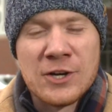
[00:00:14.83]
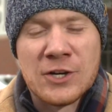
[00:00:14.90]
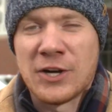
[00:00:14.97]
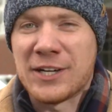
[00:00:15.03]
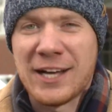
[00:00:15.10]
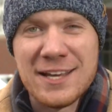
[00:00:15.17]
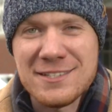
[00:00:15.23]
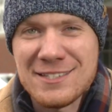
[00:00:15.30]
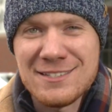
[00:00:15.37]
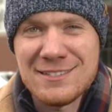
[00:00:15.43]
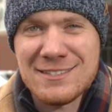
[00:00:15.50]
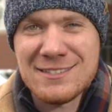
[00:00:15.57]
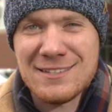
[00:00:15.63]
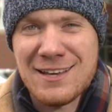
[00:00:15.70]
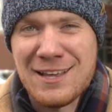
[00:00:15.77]
Kirk
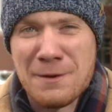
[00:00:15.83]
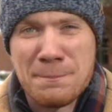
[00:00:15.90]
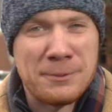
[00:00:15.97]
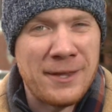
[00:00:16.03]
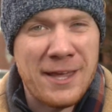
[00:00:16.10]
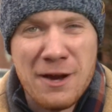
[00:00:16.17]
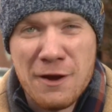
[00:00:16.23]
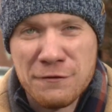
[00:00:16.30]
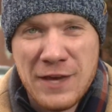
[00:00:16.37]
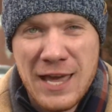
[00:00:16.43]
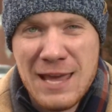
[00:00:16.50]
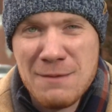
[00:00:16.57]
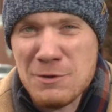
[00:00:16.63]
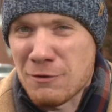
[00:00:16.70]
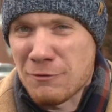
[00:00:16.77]
Cousins in a playoff
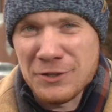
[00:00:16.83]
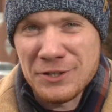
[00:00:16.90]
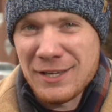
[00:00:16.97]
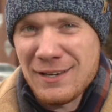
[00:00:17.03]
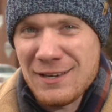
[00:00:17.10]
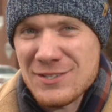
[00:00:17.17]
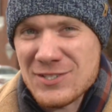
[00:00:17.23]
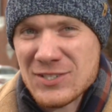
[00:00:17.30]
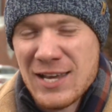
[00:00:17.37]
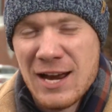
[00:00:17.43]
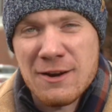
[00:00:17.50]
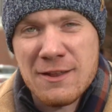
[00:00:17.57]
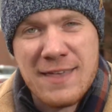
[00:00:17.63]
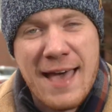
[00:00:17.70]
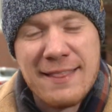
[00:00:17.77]
game, you're really
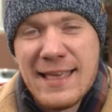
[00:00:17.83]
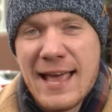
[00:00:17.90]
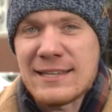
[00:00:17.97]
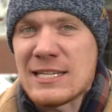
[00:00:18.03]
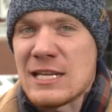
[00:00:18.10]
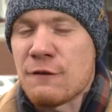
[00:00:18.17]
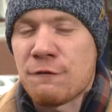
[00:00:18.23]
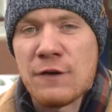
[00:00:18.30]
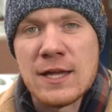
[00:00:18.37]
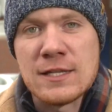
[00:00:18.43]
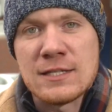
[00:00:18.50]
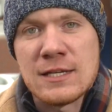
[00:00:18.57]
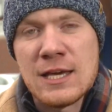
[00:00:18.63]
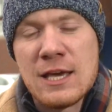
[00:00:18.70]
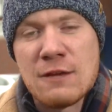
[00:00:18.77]
scared of that. That
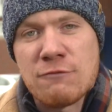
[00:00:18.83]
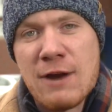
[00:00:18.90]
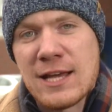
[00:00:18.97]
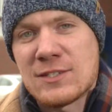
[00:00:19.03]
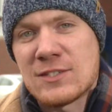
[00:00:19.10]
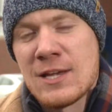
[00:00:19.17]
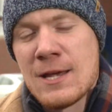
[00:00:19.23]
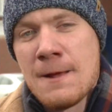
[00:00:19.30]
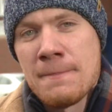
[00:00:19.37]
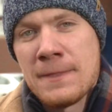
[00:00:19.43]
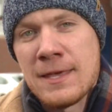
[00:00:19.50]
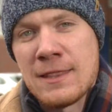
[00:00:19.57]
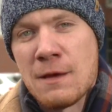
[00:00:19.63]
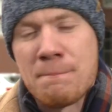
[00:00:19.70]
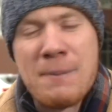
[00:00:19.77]
defense, it ranks
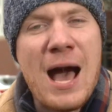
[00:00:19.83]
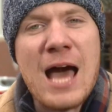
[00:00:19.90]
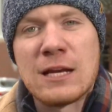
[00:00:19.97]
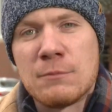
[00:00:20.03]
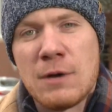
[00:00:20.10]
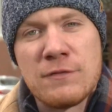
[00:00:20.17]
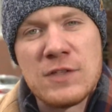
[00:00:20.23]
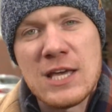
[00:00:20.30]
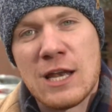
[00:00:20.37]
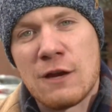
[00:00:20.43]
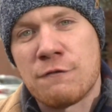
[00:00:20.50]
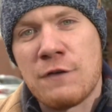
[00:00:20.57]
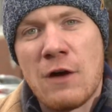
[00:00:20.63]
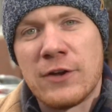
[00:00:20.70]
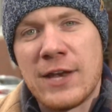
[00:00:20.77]
in the bottom of the
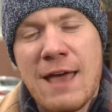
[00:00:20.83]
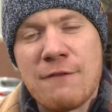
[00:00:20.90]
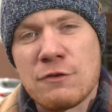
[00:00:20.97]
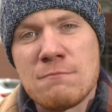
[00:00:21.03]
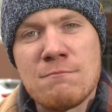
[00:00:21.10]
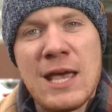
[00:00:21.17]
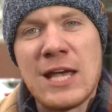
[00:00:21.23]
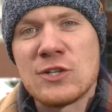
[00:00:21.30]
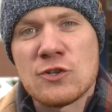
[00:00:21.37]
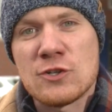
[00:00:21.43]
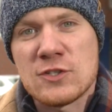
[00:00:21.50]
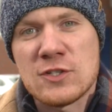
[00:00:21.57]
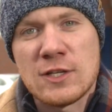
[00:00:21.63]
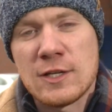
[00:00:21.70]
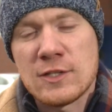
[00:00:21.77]
NFL in every major
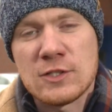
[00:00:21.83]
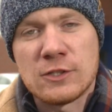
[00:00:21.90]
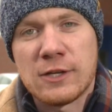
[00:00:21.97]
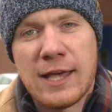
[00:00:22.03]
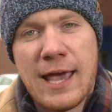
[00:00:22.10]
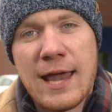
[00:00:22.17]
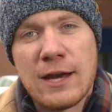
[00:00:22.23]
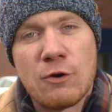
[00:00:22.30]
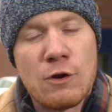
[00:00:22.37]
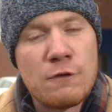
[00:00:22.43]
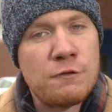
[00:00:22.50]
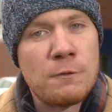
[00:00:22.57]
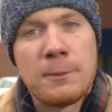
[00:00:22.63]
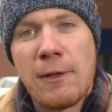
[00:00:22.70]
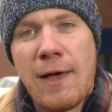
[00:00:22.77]
statistical category.
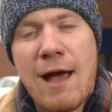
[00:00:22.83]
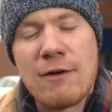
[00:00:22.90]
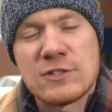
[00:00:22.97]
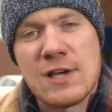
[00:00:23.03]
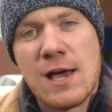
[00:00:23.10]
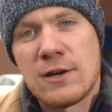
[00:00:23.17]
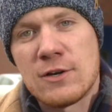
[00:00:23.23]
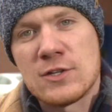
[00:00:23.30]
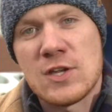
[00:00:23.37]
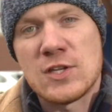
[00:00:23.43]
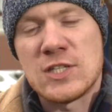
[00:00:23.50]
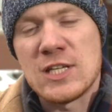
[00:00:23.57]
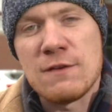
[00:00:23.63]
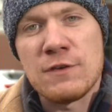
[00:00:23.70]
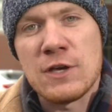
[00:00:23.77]
Football Outsiders,
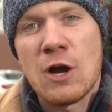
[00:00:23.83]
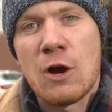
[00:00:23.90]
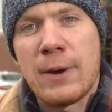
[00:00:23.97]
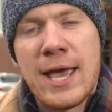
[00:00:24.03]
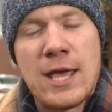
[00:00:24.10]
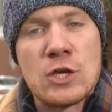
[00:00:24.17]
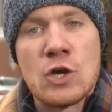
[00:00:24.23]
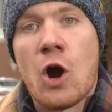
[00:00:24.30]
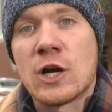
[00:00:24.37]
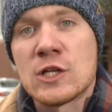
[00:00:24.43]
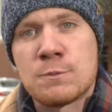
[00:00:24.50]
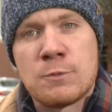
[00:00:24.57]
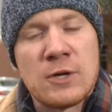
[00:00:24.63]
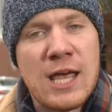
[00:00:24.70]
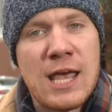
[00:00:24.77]
DVOA,
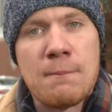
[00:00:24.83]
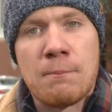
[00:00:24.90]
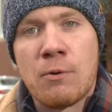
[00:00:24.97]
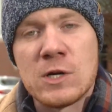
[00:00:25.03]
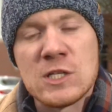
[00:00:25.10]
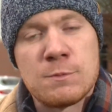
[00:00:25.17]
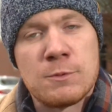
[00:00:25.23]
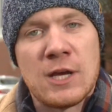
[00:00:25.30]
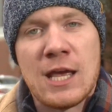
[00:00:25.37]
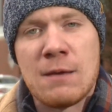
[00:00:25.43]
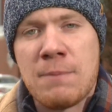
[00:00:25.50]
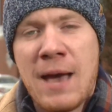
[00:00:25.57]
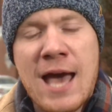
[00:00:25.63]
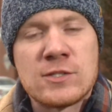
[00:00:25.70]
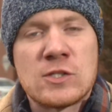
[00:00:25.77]
yards per game, points per
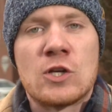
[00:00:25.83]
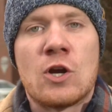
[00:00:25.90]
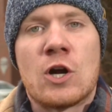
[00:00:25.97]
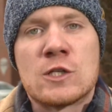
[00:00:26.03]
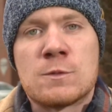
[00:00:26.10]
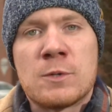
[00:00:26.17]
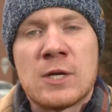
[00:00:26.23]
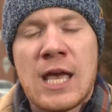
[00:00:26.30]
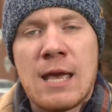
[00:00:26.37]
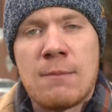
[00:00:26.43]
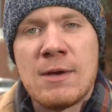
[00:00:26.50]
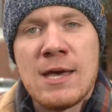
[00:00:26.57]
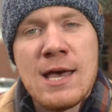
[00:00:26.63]
game, passing yards per game.